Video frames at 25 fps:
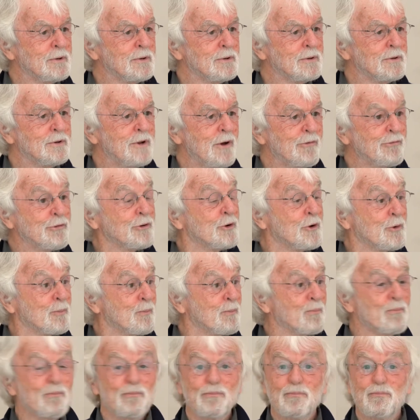definite
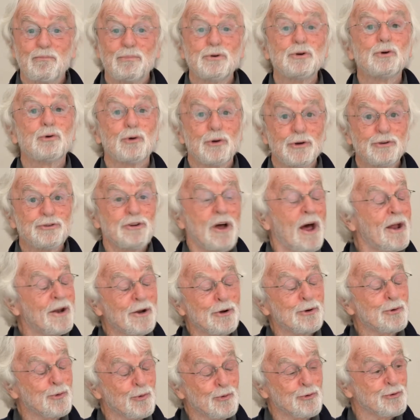
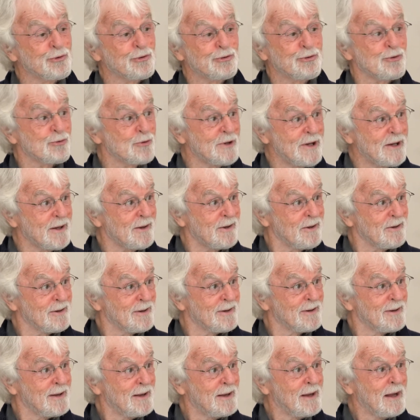puritanical streak,
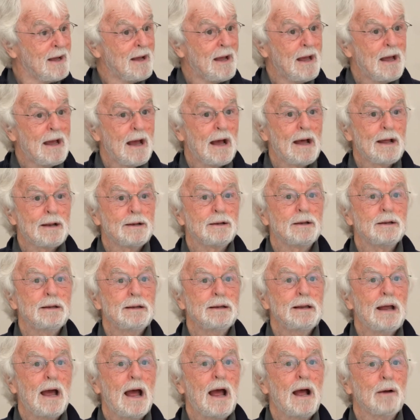and
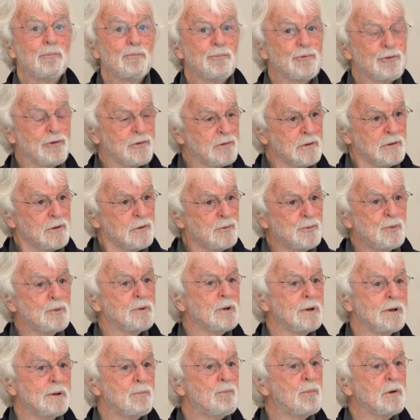he
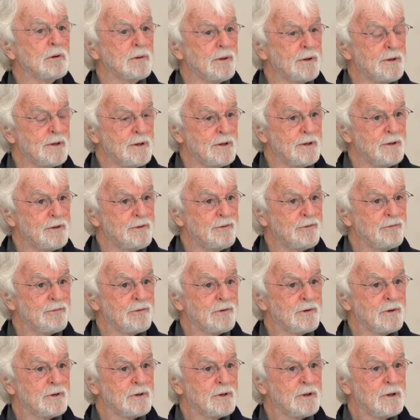absolutely
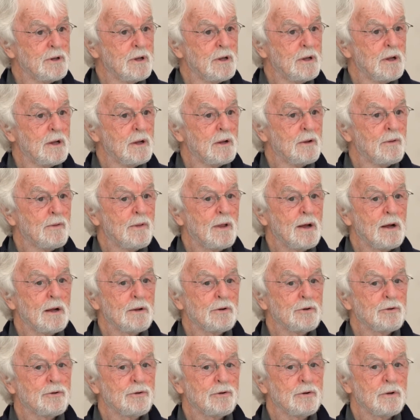believed
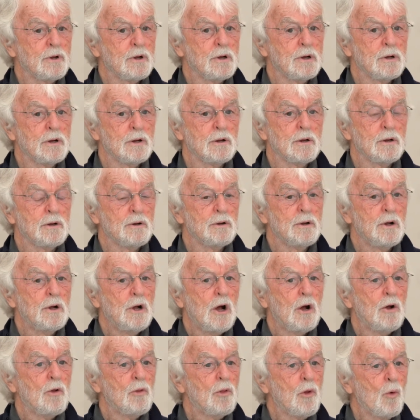that
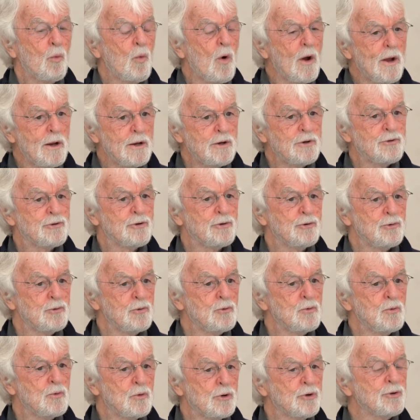the way
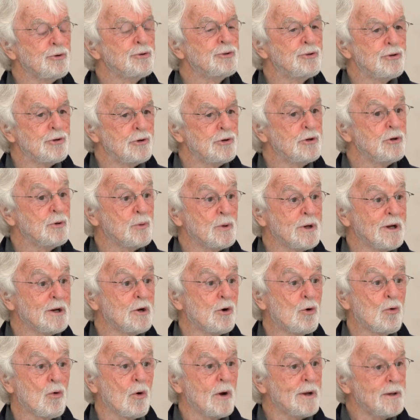to continuing
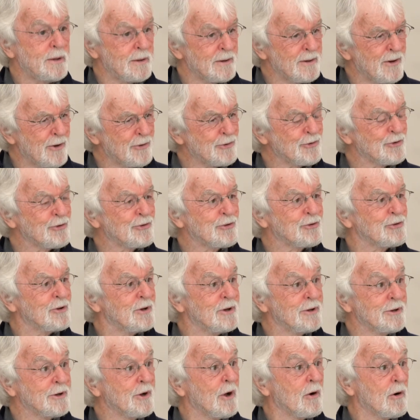greatness
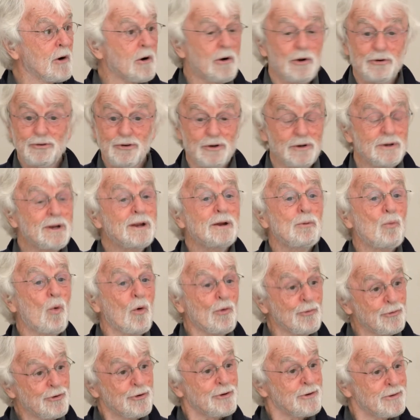in art, and he
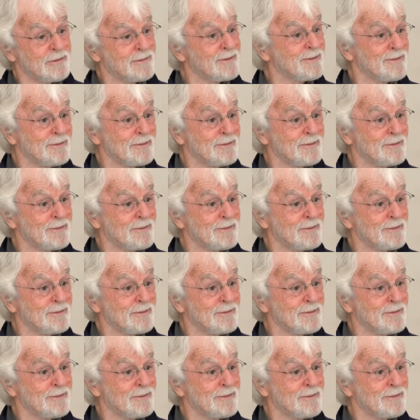wanted